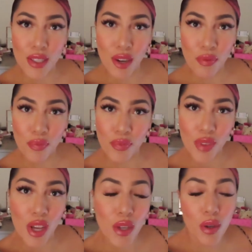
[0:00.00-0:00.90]
So
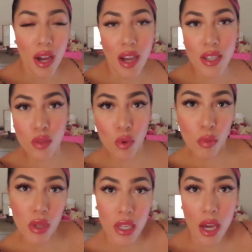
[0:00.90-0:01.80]
you guys will
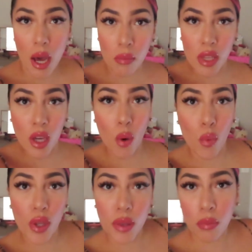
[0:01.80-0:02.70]
be coming
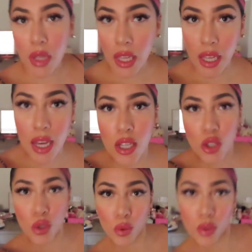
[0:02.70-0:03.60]
with me
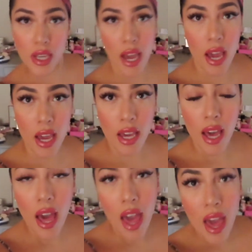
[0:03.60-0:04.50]

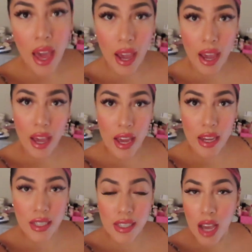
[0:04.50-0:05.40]
today
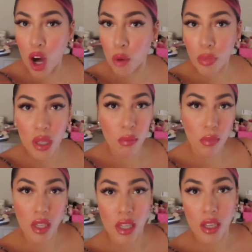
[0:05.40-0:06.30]
and helping
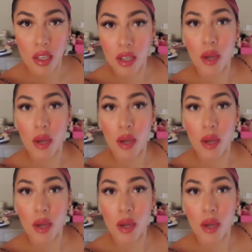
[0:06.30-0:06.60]
me